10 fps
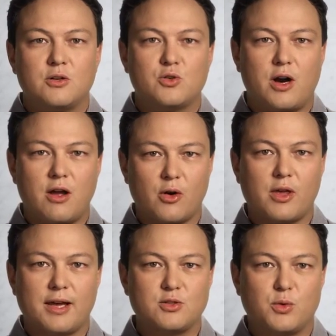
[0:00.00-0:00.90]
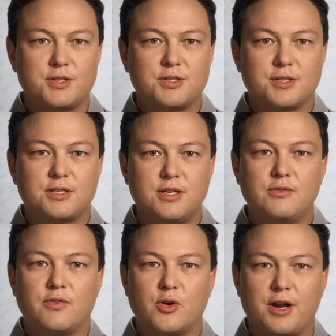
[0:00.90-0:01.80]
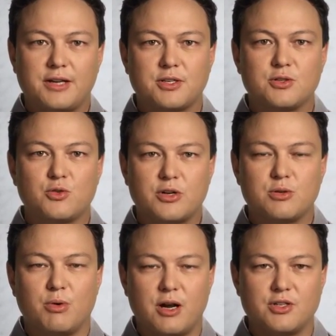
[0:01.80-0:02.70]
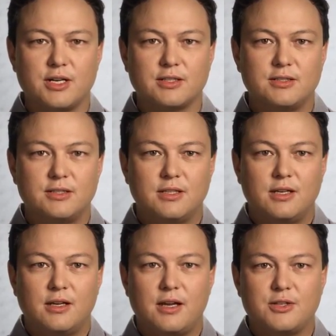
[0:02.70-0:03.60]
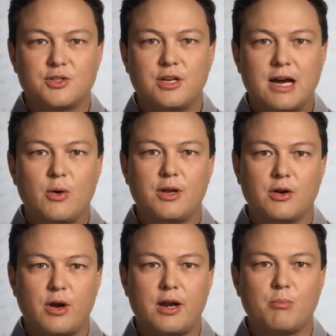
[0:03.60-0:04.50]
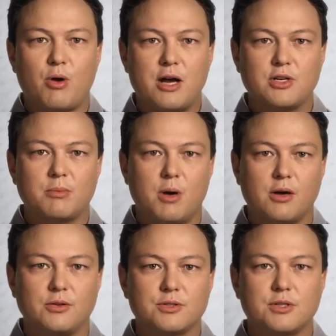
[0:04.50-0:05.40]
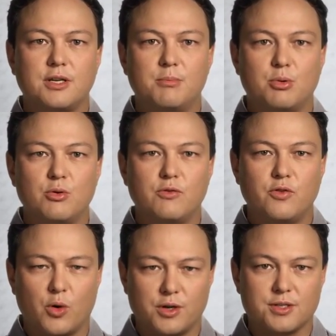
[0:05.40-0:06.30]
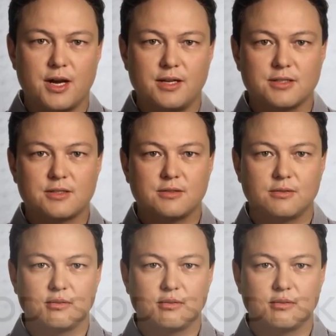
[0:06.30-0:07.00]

Try AutoCAD 2016 for your next construction project and see how integrating project models can improve your designs.